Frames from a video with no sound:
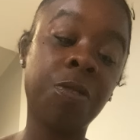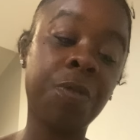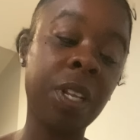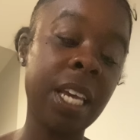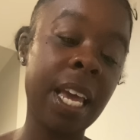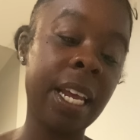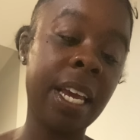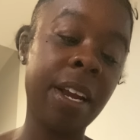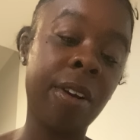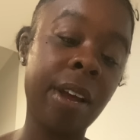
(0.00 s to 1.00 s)
affiliated
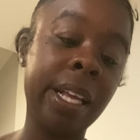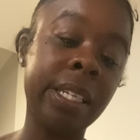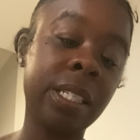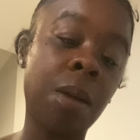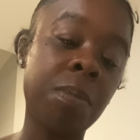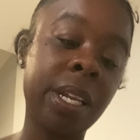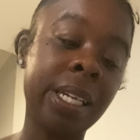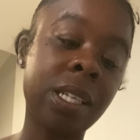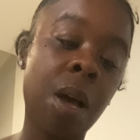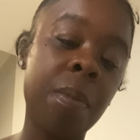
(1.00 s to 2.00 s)
here and something
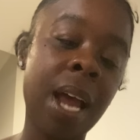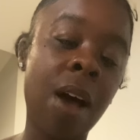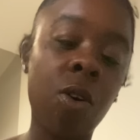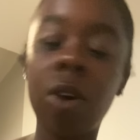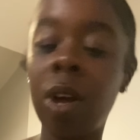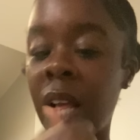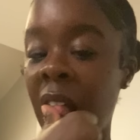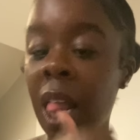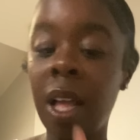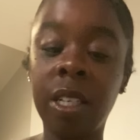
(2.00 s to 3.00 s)
that's coming out
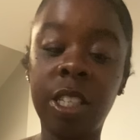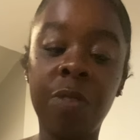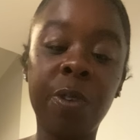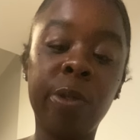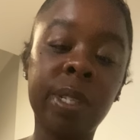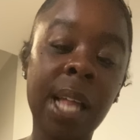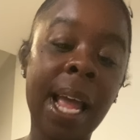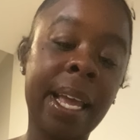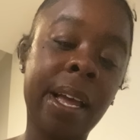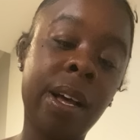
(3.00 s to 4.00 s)
she feels
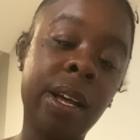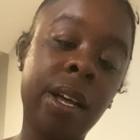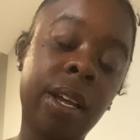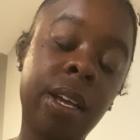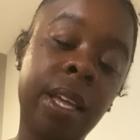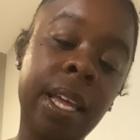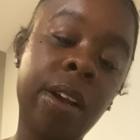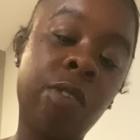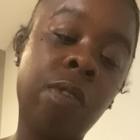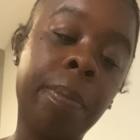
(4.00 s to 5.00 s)
like uh, could end
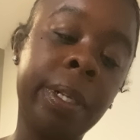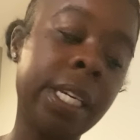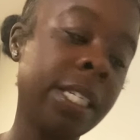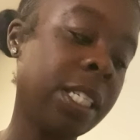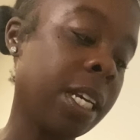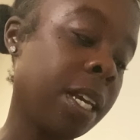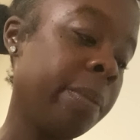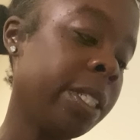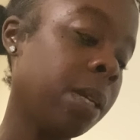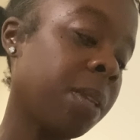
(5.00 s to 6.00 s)
her reputation. Give
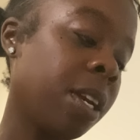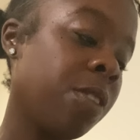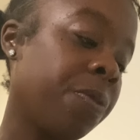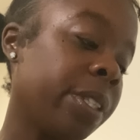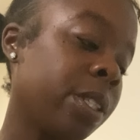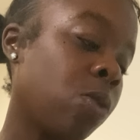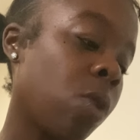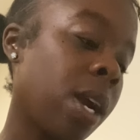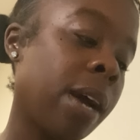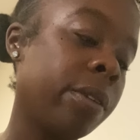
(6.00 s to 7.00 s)
me something here for this
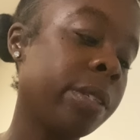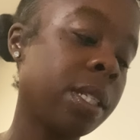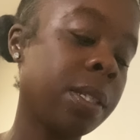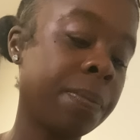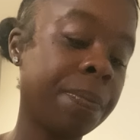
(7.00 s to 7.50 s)
courthouse.